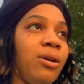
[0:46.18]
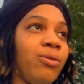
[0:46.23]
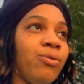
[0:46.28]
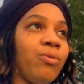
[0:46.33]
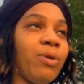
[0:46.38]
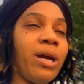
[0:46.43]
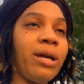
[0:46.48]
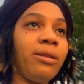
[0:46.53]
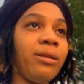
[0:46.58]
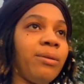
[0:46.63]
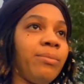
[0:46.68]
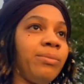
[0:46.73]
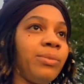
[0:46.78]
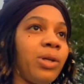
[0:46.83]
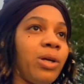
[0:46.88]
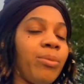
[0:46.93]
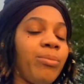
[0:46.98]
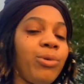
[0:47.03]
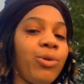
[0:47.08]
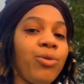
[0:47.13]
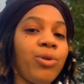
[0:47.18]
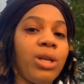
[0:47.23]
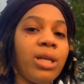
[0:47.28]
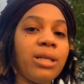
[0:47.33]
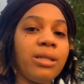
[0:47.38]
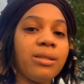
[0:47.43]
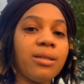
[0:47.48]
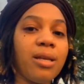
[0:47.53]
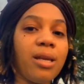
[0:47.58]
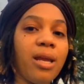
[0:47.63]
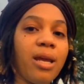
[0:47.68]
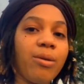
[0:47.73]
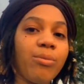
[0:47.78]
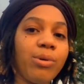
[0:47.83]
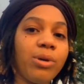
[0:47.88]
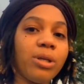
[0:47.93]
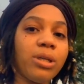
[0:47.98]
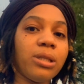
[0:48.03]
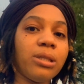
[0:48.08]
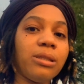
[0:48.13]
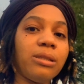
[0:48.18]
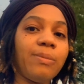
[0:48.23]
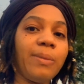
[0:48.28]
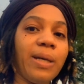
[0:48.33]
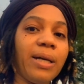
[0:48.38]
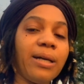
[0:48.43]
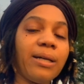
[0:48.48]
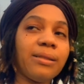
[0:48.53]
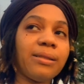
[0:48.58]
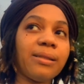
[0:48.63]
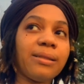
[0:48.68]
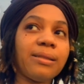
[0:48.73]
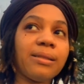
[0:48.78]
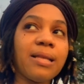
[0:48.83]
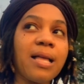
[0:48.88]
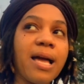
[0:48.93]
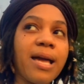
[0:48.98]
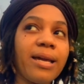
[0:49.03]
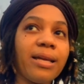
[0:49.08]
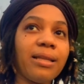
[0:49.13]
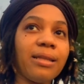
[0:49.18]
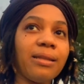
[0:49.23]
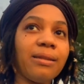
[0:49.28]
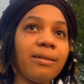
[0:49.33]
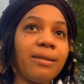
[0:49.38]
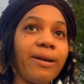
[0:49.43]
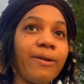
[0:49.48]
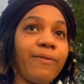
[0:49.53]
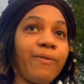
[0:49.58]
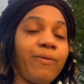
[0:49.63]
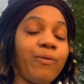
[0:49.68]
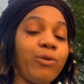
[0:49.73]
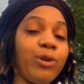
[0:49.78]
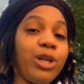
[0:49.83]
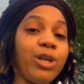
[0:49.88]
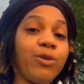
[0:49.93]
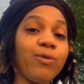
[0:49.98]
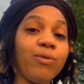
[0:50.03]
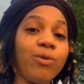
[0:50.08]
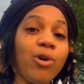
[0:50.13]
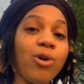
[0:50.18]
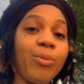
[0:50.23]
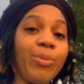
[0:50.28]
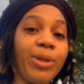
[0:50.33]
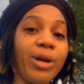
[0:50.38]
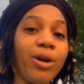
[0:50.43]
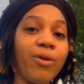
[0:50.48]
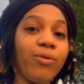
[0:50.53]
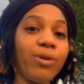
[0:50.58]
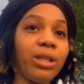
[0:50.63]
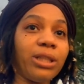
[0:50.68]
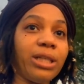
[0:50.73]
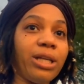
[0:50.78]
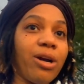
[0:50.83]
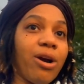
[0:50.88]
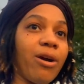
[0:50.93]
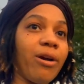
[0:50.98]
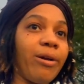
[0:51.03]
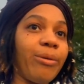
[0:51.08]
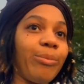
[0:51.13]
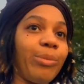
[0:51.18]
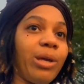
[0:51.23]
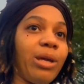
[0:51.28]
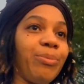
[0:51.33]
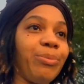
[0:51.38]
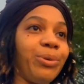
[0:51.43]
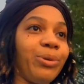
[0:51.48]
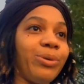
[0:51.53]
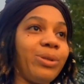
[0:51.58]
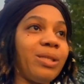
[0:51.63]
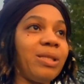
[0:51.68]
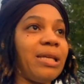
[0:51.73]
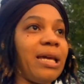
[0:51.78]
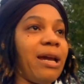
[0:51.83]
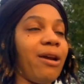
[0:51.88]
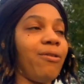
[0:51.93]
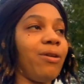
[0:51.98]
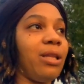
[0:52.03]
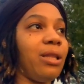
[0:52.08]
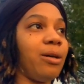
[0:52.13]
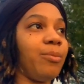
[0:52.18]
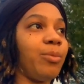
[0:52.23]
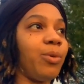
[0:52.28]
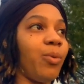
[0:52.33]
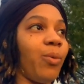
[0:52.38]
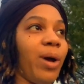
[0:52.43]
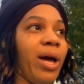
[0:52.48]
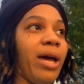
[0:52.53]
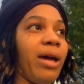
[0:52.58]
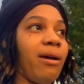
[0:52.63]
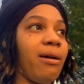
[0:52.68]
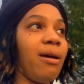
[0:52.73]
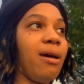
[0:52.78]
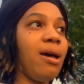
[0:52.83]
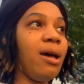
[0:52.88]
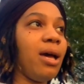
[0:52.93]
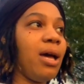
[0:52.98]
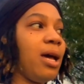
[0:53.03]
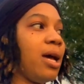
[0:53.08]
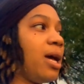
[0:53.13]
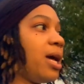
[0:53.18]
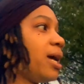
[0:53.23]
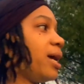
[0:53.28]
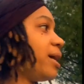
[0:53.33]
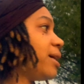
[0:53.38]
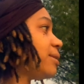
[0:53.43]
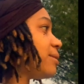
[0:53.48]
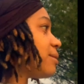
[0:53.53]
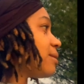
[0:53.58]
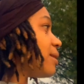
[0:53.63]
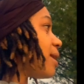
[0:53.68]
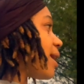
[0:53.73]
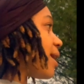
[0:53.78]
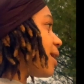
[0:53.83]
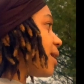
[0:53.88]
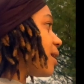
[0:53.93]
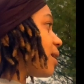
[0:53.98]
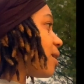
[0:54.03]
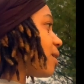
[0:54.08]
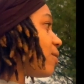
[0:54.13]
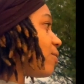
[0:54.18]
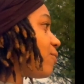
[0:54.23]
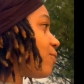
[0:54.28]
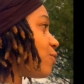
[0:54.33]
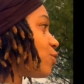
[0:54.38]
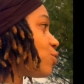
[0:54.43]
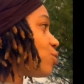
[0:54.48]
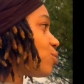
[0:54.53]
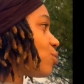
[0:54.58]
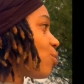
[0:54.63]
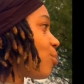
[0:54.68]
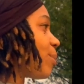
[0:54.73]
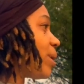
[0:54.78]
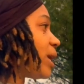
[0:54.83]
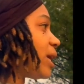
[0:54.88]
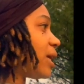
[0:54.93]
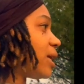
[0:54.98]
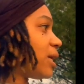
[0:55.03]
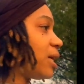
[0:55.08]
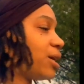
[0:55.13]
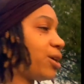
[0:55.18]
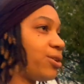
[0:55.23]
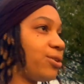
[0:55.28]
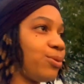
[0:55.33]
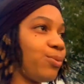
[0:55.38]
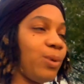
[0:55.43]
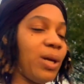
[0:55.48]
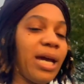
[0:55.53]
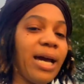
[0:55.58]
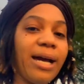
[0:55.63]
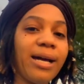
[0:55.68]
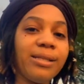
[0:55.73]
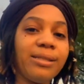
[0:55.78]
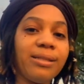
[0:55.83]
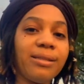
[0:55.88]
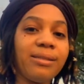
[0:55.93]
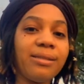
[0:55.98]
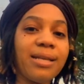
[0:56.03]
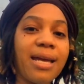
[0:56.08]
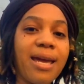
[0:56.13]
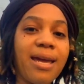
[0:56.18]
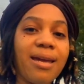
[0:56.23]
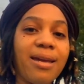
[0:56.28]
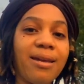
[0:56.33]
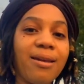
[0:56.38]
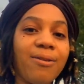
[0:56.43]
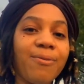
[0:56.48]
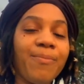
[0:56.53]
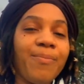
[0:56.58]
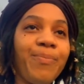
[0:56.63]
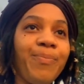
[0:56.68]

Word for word: random communities and neighborhoods, because it's like they're free to roam. There really aren't people scaring them away. It's like for so many years we had to stay